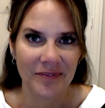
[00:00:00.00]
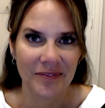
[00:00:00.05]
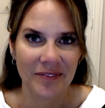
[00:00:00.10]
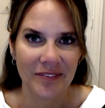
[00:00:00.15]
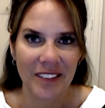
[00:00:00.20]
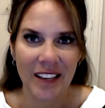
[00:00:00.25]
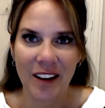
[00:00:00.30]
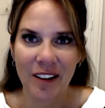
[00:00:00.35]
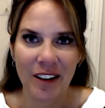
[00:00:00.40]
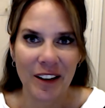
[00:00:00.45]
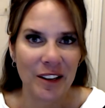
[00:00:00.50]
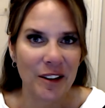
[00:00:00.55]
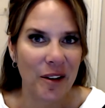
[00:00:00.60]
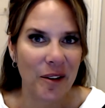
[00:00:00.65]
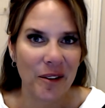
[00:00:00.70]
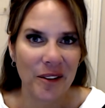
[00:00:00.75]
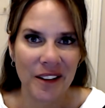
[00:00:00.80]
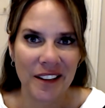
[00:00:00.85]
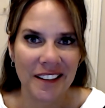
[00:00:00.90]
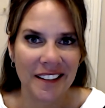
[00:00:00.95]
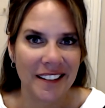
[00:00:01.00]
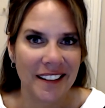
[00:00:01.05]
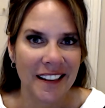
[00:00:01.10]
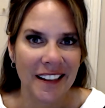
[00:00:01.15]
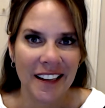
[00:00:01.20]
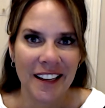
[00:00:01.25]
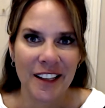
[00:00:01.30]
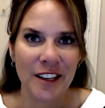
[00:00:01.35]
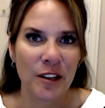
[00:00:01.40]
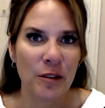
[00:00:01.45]
Now, I know that
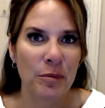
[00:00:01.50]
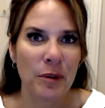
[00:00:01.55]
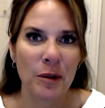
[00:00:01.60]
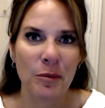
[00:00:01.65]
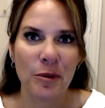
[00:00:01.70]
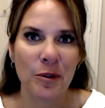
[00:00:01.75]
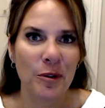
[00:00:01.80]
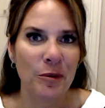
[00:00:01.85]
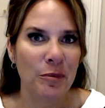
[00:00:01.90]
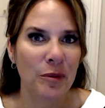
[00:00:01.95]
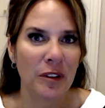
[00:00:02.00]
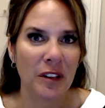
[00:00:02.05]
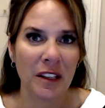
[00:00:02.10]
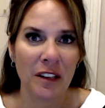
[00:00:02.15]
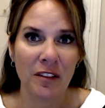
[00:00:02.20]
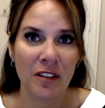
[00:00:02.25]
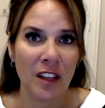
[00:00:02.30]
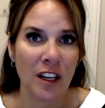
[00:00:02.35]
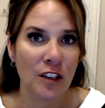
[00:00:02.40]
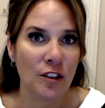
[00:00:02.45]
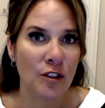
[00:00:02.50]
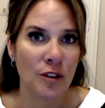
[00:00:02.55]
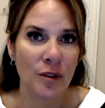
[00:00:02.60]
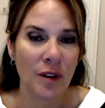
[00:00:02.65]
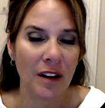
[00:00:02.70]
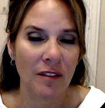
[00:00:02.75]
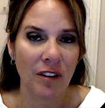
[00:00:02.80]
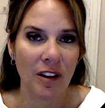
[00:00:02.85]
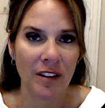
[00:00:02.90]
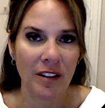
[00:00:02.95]
there are people who believe they do
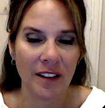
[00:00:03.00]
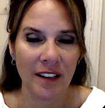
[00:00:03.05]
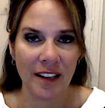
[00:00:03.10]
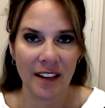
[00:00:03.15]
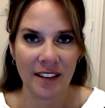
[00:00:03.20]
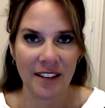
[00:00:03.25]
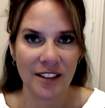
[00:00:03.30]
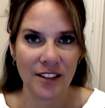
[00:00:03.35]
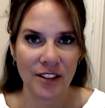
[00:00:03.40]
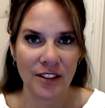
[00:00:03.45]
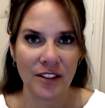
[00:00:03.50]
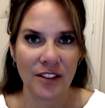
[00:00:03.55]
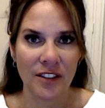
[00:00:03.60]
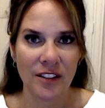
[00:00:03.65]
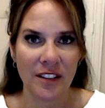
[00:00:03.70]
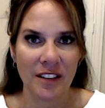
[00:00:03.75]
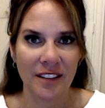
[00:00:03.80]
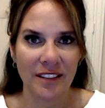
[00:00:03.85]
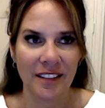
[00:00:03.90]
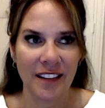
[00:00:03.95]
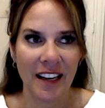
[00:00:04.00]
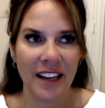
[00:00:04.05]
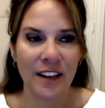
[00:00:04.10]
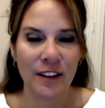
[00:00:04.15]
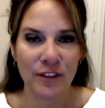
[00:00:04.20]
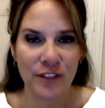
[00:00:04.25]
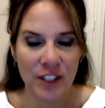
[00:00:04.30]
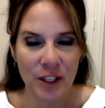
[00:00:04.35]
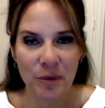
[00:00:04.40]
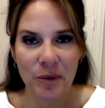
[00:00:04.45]
have all the answers. And if
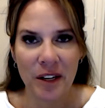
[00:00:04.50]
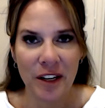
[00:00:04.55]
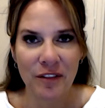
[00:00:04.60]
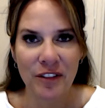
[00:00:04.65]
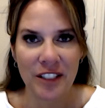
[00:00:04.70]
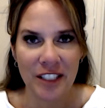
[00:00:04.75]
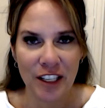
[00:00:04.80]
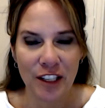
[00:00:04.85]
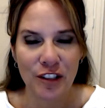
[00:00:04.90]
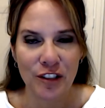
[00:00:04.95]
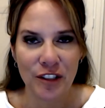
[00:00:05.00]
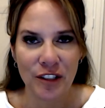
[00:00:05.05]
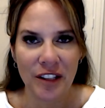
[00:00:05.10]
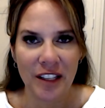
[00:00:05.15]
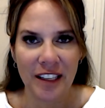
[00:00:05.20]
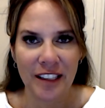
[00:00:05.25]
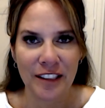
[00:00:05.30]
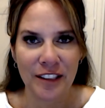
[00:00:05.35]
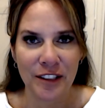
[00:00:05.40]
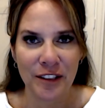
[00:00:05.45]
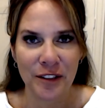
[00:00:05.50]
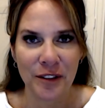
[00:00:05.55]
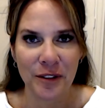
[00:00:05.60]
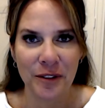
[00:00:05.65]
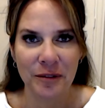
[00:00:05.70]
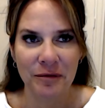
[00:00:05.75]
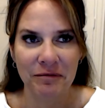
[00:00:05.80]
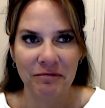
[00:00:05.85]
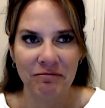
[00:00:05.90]
someone ever tells you they do,